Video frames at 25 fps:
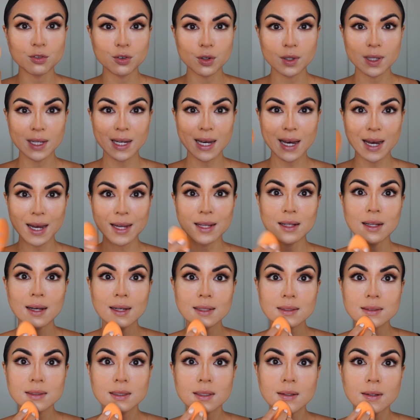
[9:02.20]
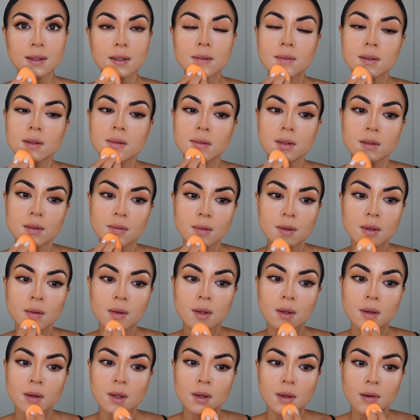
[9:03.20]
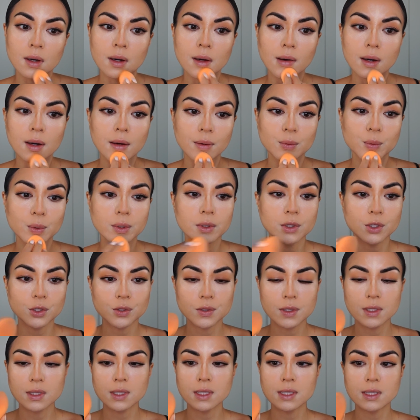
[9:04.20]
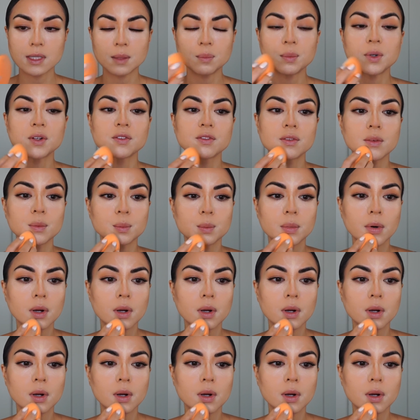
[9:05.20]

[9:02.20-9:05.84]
for the highlighting, I will use the tip of